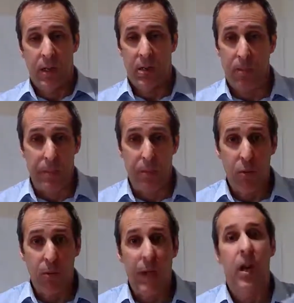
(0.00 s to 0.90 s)
Some
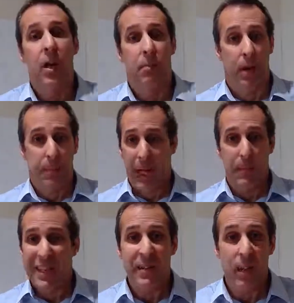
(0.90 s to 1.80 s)
people might pick up
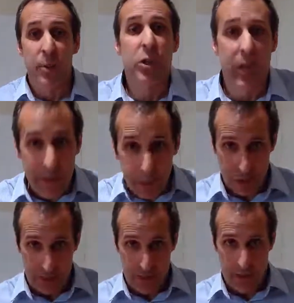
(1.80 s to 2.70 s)
a musical
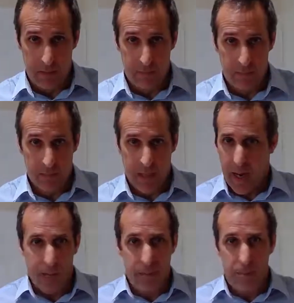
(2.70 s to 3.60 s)
instrument
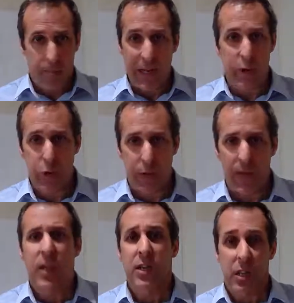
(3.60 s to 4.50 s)
and play a tune.
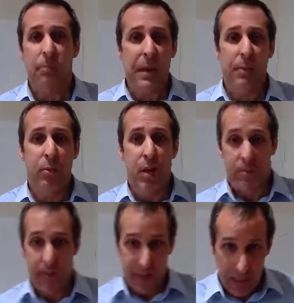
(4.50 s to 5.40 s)
Some people
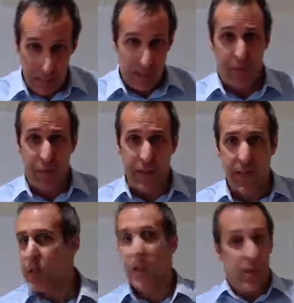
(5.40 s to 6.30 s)
might stamp their feet.
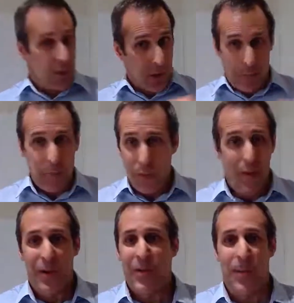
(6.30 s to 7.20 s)
Some
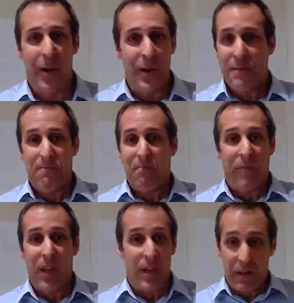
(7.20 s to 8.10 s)
people,
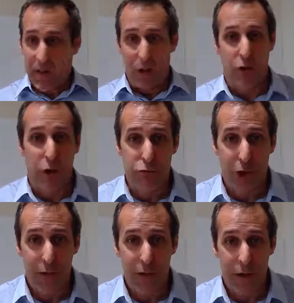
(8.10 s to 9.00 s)
a truck
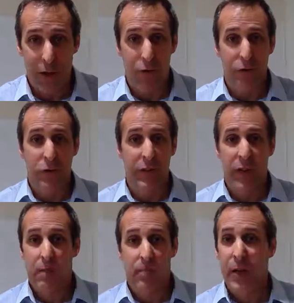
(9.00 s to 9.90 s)
driver, a lorry driver,
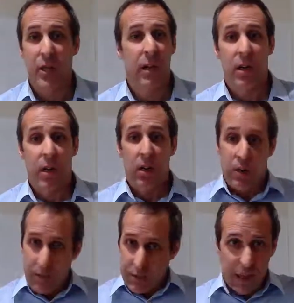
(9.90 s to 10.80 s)
might
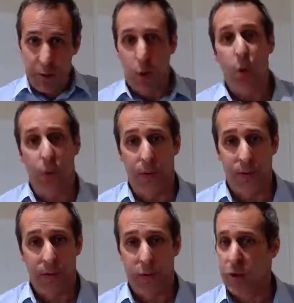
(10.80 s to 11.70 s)
sound a horn.
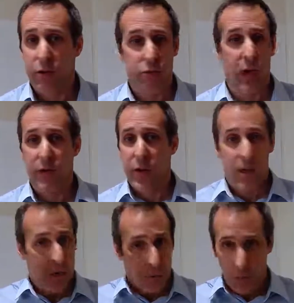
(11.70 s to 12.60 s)
A train driver,
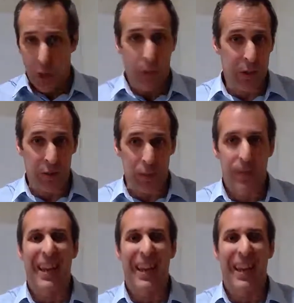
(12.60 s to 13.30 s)
blow a whistle.